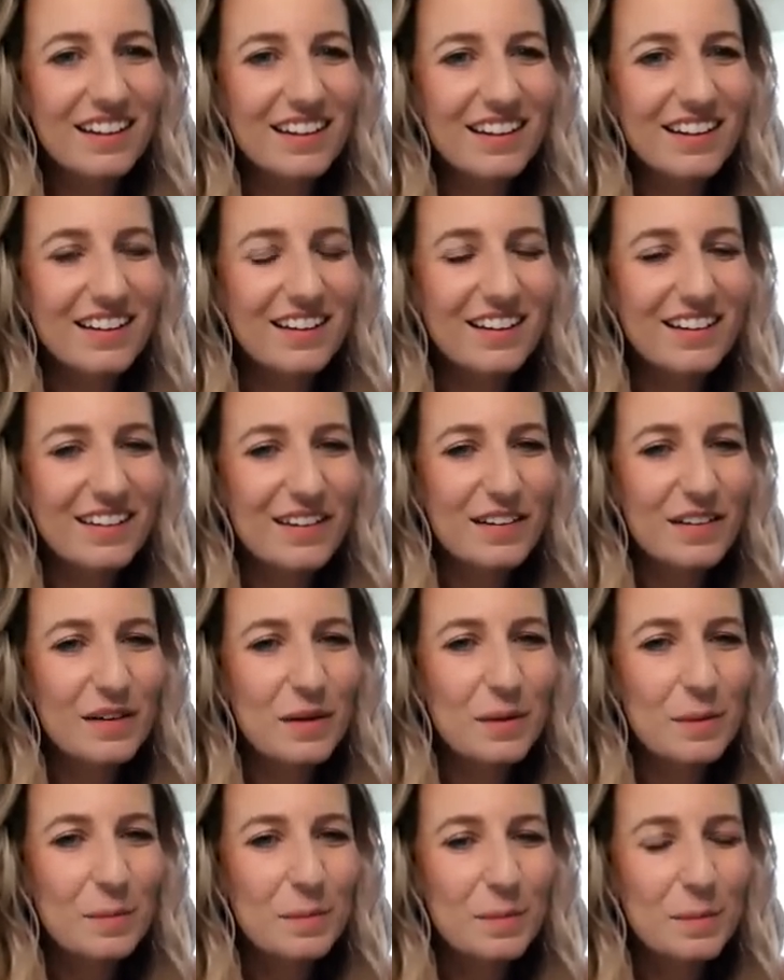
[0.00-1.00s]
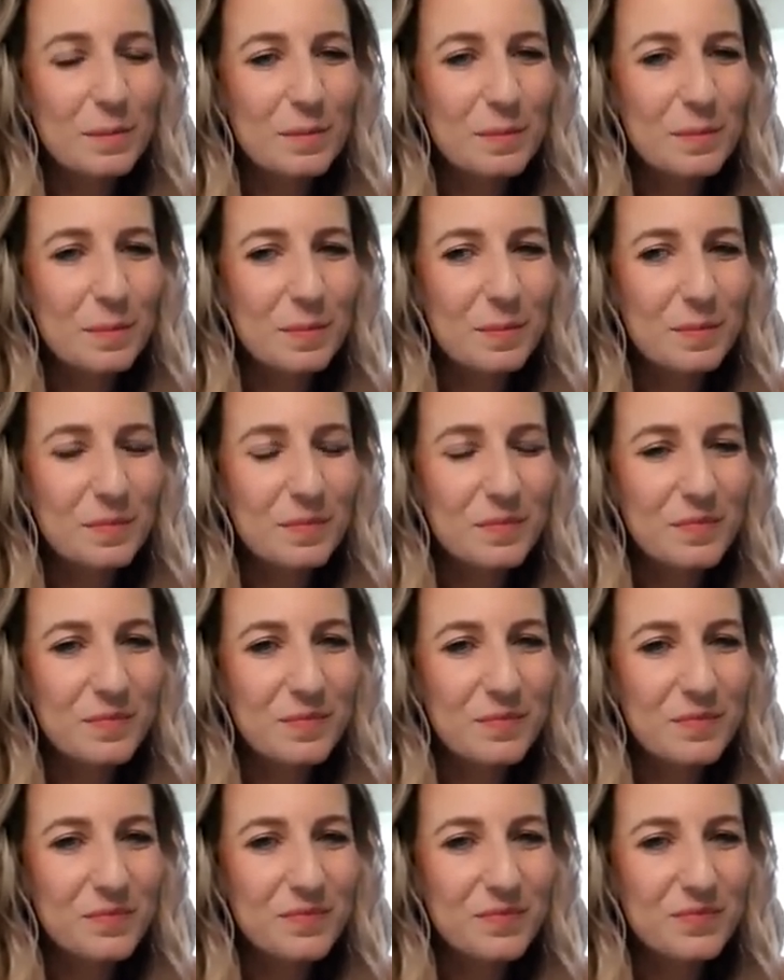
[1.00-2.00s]

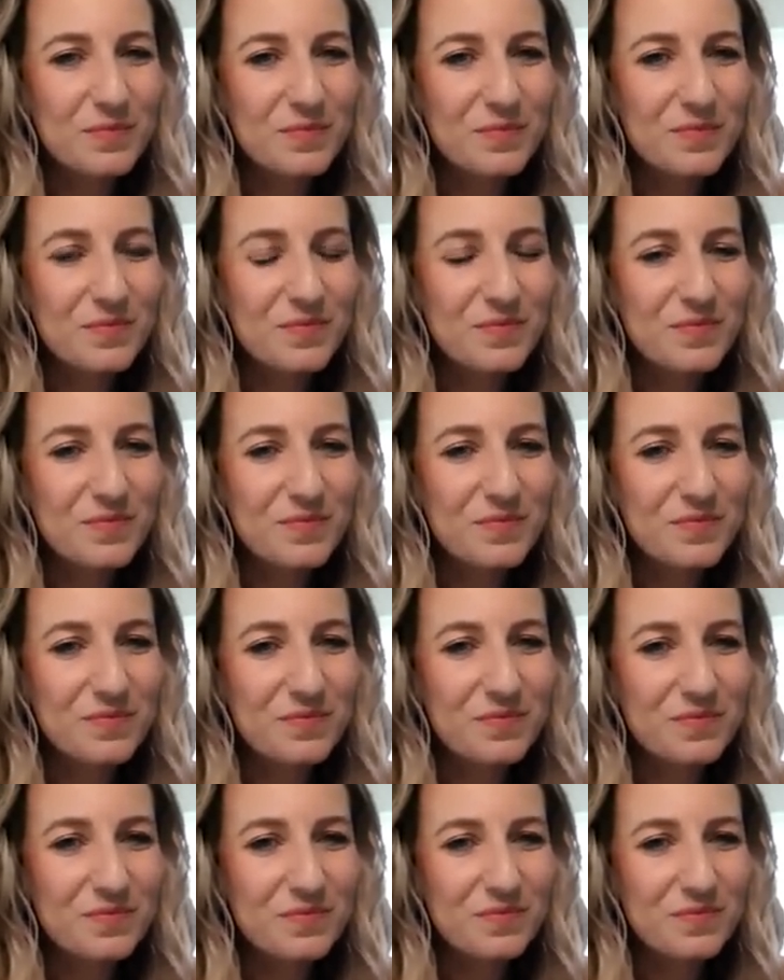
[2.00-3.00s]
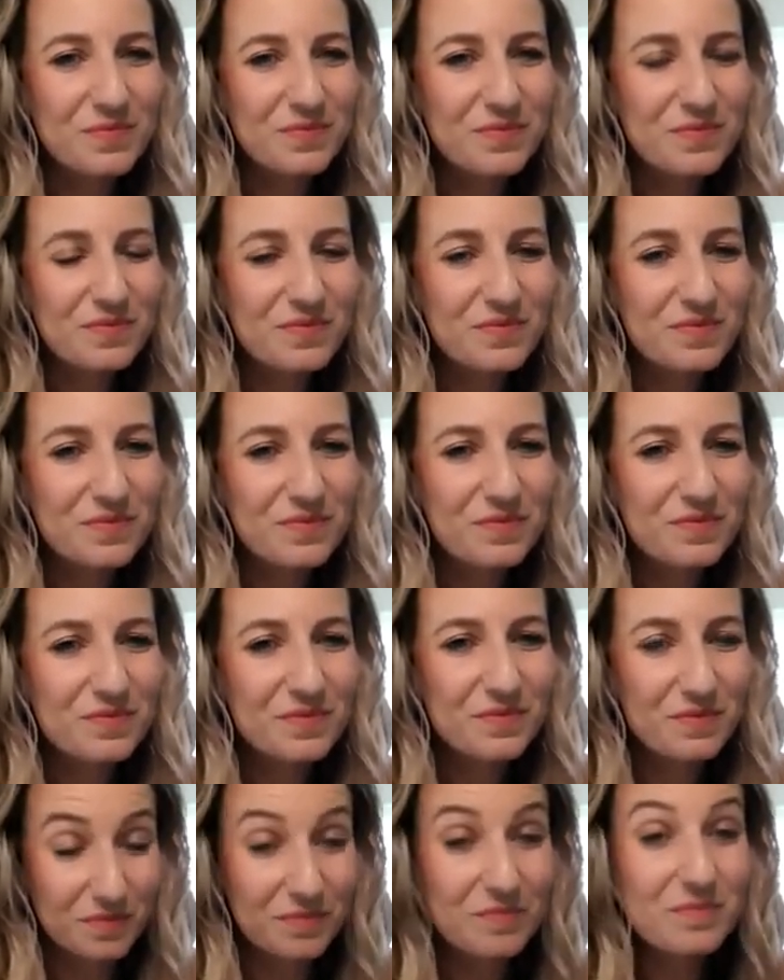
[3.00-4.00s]

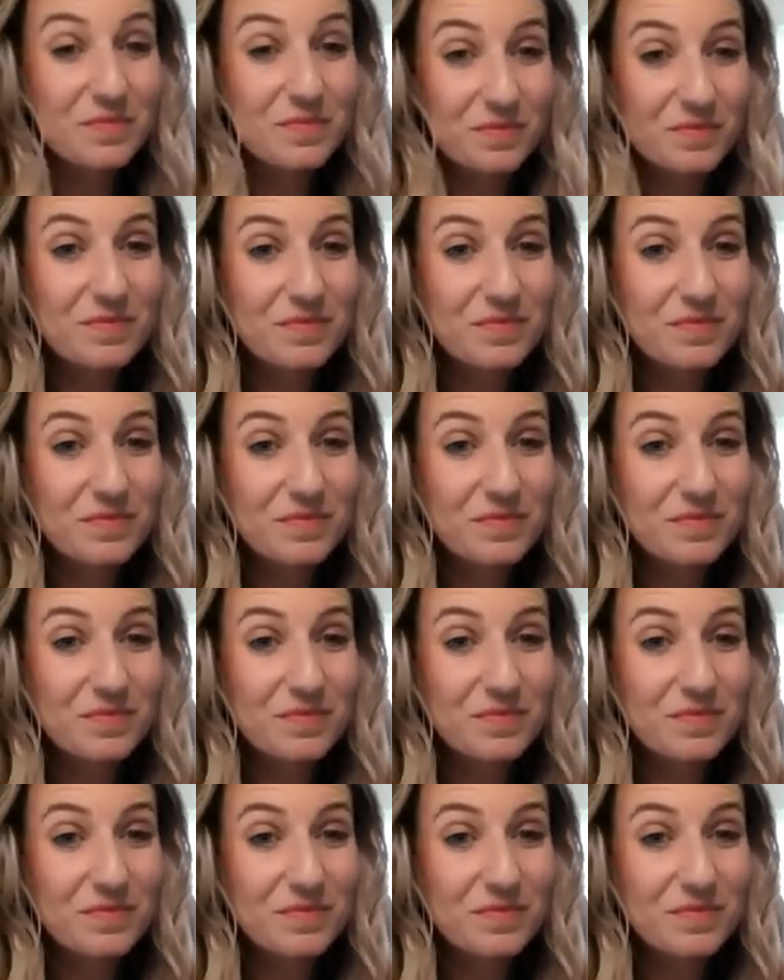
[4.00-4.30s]
(not speaking)